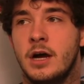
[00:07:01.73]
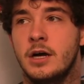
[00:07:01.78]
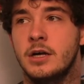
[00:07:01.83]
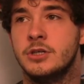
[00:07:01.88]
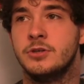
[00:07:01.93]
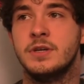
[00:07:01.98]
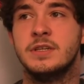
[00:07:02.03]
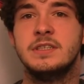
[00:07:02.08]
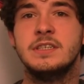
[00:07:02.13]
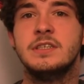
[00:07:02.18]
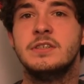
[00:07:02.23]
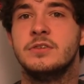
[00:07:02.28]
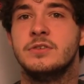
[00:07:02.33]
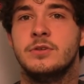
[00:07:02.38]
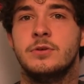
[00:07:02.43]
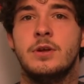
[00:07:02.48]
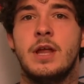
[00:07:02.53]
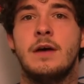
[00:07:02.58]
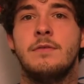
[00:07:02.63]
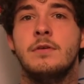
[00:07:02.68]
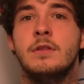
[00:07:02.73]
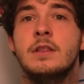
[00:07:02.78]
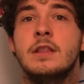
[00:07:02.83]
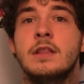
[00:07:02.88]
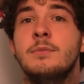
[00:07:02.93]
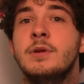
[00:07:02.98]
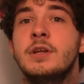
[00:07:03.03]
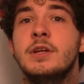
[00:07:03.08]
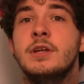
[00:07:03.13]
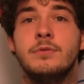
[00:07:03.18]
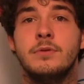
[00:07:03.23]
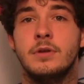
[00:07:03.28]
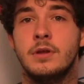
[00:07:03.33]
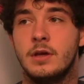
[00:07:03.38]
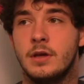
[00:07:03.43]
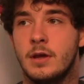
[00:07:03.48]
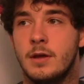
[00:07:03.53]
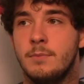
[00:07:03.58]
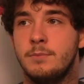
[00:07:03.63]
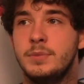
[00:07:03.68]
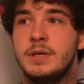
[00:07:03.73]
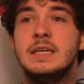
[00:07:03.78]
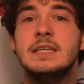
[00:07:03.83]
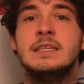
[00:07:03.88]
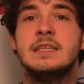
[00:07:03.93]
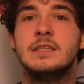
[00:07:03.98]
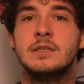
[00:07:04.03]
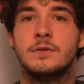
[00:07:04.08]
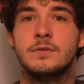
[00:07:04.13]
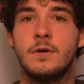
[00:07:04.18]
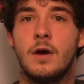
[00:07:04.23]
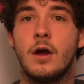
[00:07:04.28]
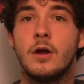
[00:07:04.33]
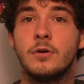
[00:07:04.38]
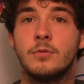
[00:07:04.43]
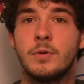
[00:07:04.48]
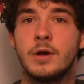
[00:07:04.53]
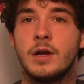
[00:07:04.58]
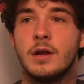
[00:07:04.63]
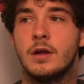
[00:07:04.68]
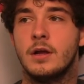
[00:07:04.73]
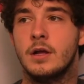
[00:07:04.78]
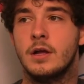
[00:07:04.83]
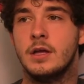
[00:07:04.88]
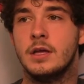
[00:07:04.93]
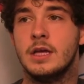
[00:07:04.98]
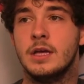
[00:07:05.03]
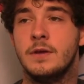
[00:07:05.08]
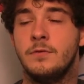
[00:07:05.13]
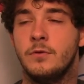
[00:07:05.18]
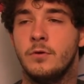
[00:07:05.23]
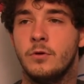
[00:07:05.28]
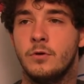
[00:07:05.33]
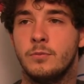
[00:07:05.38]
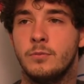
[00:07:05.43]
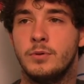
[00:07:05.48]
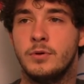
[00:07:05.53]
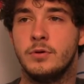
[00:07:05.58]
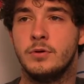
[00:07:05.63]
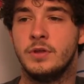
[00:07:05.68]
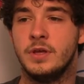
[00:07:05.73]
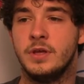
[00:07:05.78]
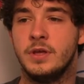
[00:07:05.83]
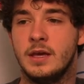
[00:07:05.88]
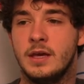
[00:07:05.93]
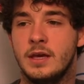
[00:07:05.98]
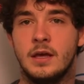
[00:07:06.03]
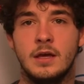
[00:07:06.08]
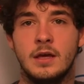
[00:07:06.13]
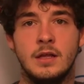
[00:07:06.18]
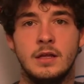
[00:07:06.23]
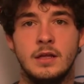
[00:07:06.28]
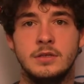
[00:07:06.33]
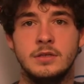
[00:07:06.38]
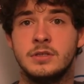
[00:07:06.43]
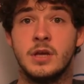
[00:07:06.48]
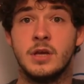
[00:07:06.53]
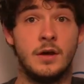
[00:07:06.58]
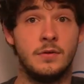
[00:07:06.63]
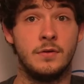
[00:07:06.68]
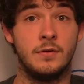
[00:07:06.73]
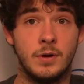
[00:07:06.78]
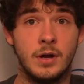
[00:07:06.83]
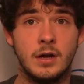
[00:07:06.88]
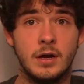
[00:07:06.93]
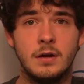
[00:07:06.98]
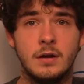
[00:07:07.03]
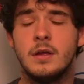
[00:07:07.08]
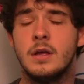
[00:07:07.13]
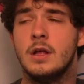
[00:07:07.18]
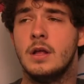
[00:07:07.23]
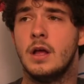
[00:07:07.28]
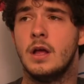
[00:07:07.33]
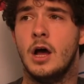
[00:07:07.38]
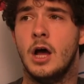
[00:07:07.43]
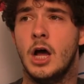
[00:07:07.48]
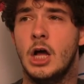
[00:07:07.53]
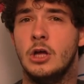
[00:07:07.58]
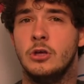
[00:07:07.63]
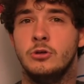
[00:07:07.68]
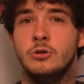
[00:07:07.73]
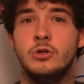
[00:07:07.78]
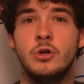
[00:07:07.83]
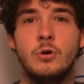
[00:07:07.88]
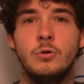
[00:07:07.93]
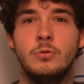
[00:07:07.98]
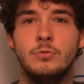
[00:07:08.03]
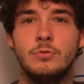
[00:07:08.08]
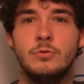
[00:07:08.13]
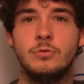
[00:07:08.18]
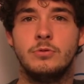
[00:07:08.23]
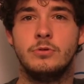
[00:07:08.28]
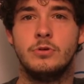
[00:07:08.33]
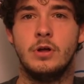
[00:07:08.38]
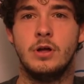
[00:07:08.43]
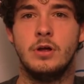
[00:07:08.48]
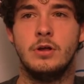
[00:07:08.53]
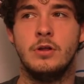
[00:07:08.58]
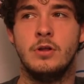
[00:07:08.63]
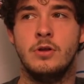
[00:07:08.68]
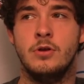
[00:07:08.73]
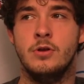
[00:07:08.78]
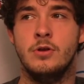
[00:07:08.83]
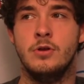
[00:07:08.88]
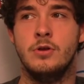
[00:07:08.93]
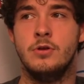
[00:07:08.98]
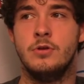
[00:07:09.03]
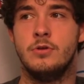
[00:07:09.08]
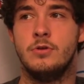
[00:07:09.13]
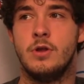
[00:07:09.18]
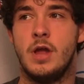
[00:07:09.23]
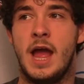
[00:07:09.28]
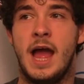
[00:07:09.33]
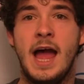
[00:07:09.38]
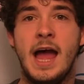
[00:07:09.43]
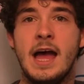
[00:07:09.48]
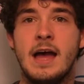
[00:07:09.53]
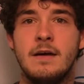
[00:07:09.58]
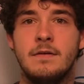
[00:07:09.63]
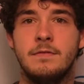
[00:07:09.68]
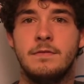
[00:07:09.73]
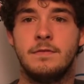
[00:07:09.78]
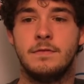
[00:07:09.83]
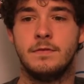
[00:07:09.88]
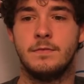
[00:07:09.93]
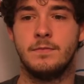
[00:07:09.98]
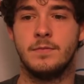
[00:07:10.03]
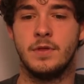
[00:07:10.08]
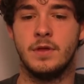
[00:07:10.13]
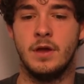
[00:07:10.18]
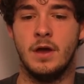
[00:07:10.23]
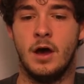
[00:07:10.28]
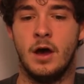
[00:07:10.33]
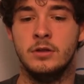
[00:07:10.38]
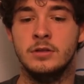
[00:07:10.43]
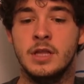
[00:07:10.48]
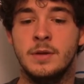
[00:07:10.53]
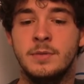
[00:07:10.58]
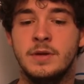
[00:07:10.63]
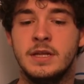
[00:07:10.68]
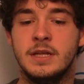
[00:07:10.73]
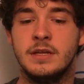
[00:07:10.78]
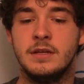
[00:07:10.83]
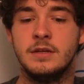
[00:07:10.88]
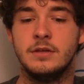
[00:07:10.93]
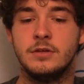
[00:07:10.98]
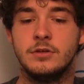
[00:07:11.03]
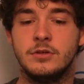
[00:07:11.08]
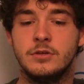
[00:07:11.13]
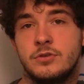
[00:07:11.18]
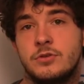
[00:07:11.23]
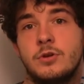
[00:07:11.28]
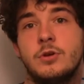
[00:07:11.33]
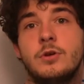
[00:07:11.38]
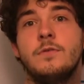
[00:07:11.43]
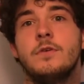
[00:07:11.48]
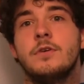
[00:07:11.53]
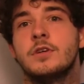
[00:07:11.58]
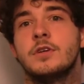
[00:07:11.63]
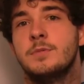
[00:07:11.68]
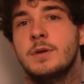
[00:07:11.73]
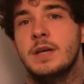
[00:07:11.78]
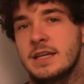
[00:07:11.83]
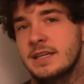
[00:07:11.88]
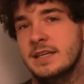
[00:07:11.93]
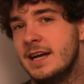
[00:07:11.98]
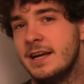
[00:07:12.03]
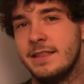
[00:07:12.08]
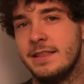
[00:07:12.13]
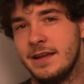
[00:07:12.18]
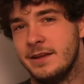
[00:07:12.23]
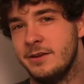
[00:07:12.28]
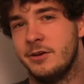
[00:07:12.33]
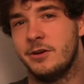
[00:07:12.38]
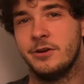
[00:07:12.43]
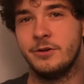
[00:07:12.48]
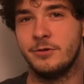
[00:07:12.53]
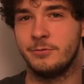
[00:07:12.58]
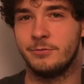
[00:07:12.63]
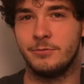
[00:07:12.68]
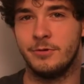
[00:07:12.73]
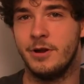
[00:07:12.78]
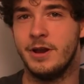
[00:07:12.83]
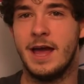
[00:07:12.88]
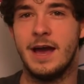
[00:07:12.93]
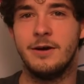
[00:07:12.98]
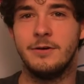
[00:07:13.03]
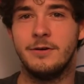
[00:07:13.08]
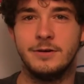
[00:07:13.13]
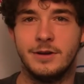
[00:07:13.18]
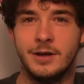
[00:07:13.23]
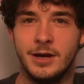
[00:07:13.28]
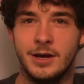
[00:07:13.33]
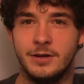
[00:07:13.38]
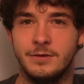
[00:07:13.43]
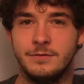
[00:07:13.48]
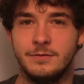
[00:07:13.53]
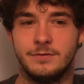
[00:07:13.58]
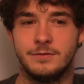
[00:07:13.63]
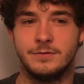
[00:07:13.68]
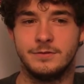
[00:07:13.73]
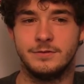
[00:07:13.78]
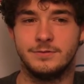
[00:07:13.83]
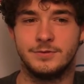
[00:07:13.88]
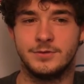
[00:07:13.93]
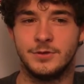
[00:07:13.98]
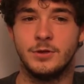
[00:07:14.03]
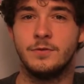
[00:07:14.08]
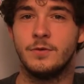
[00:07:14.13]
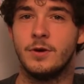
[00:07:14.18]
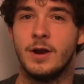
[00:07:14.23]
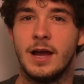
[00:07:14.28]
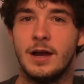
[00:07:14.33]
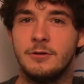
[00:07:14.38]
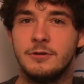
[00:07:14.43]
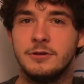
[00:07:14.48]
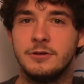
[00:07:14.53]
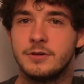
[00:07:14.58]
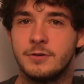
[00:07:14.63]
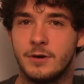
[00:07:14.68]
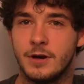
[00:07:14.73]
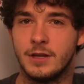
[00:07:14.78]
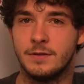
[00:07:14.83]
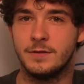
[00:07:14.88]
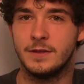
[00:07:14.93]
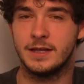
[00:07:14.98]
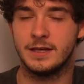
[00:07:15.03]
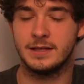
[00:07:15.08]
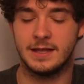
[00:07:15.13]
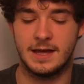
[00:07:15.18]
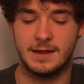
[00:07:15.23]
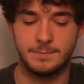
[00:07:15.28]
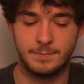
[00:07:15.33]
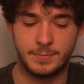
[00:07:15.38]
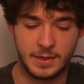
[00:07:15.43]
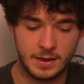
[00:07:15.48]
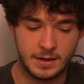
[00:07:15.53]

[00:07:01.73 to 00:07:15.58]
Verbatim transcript: uh, transistors, you don't have unlimited pieces of hardware. If you're building software, uh, you don't have unlimited server space. Not that you're going to run out of server hours or anything like that.